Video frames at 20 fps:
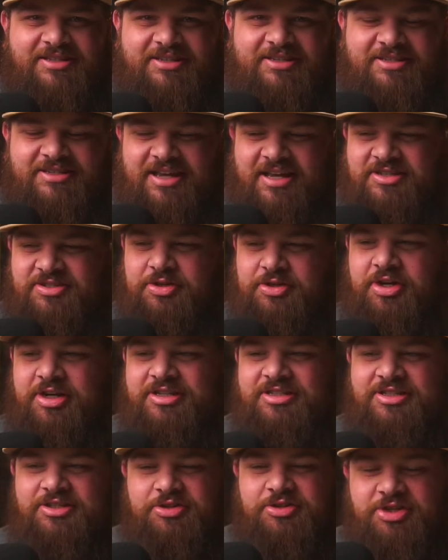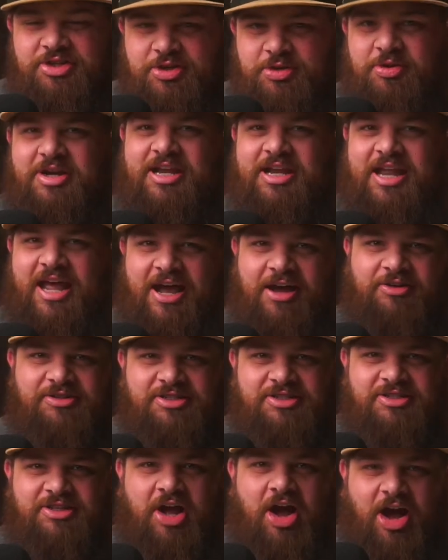successor until you
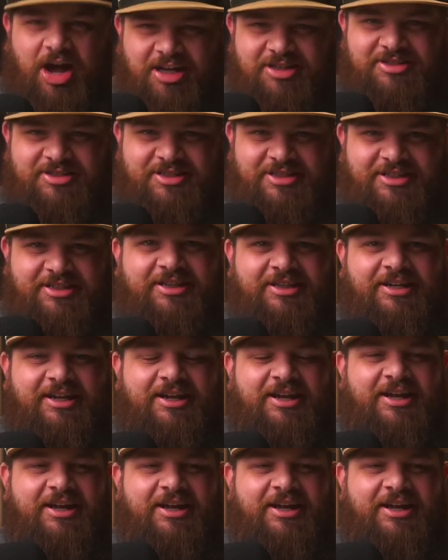announced, Austin,